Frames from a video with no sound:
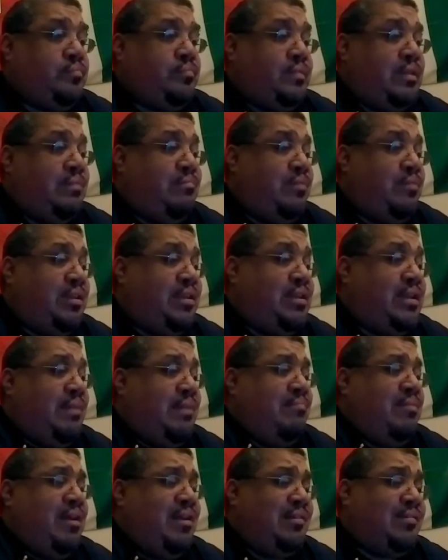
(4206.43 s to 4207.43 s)
but yeah,
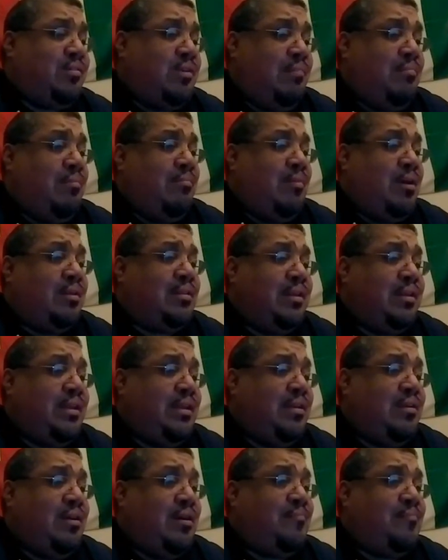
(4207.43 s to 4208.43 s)
man. So I'm about to
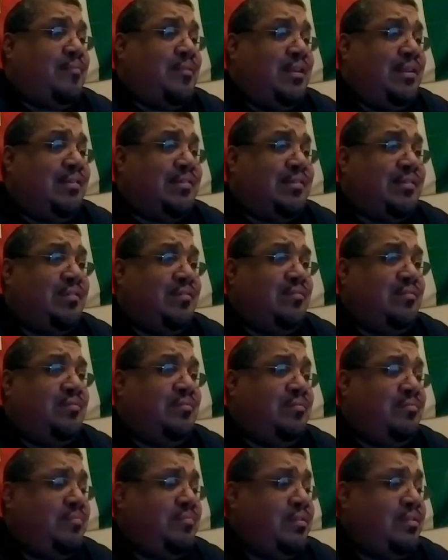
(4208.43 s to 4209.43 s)
get off this
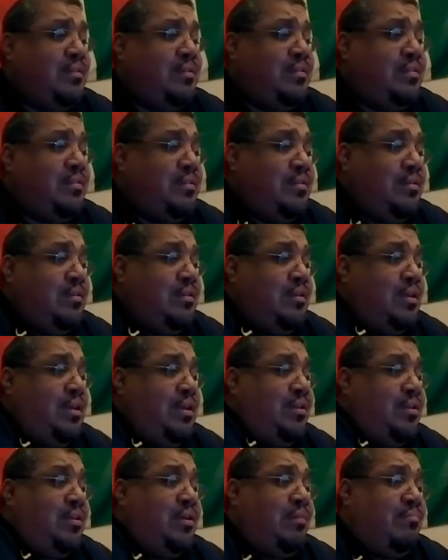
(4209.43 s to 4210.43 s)
soon. You
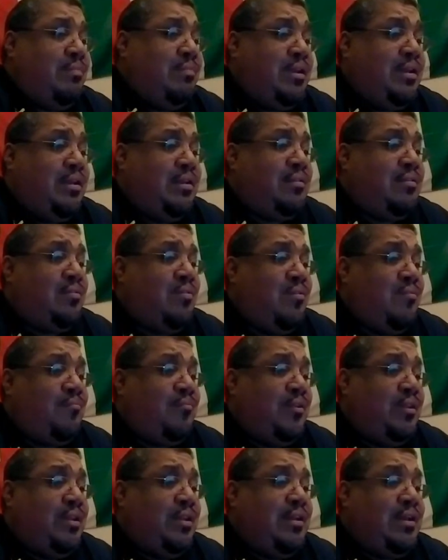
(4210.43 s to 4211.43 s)
know what I mean?
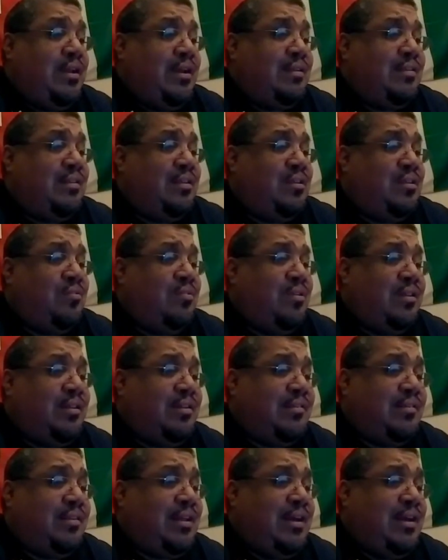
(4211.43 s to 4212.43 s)
Hopefully you guys enjoyed
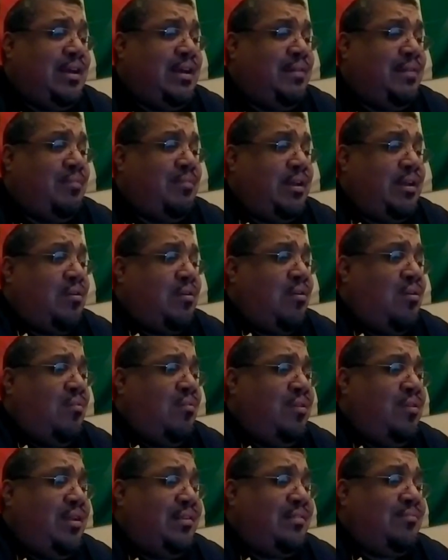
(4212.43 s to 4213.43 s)
this live. Like
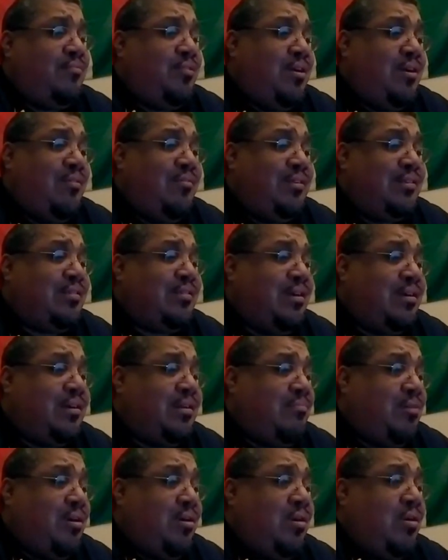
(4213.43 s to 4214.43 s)
always, we always talking
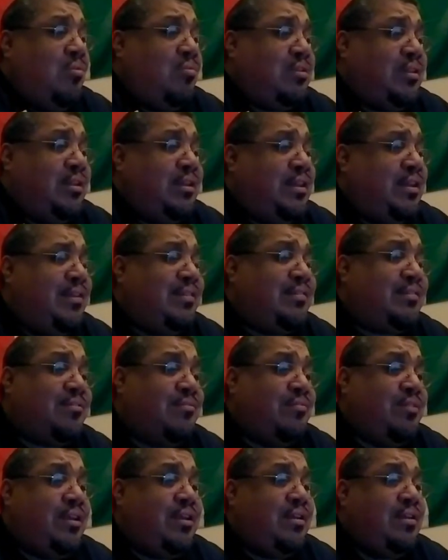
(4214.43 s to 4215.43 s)
about Oakland
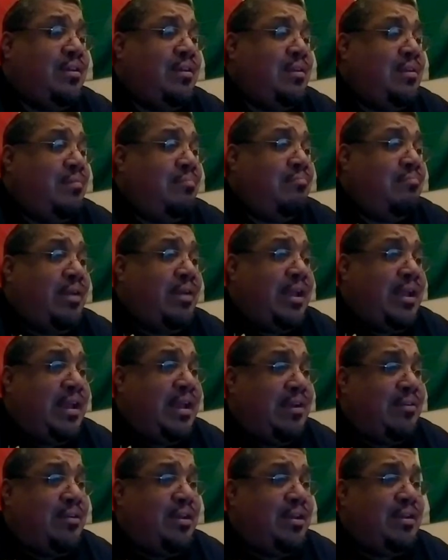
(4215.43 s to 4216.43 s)
history, Bay
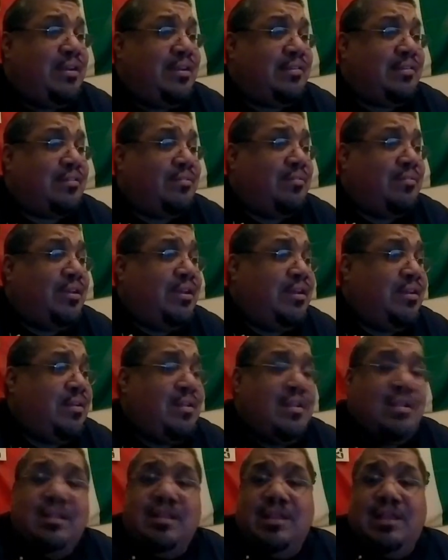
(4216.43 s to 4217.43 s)
Area history,
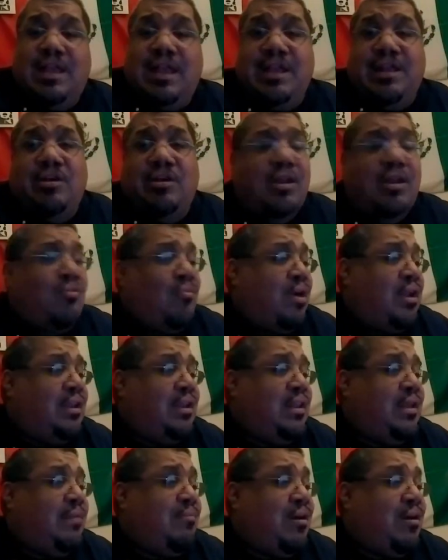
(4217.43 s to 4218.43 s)
and I don't want to
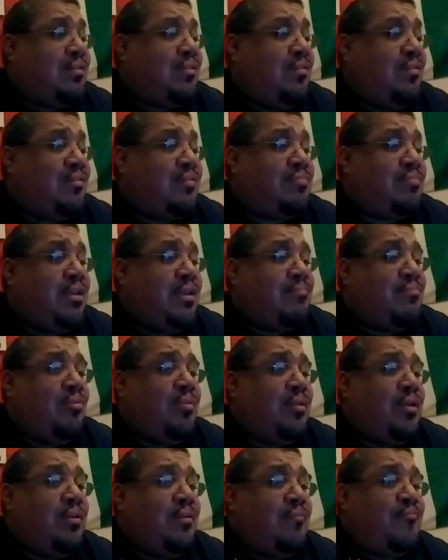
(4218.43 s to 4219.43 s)
leave out those people
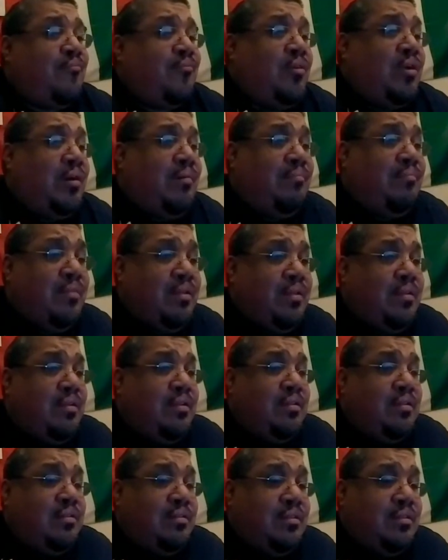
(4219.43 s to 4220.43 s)
that are from
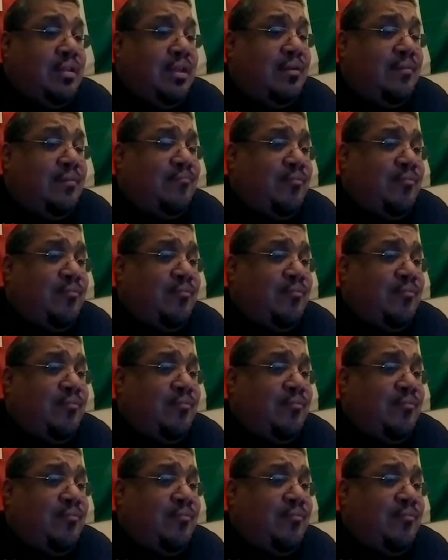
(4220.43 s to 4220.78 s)
San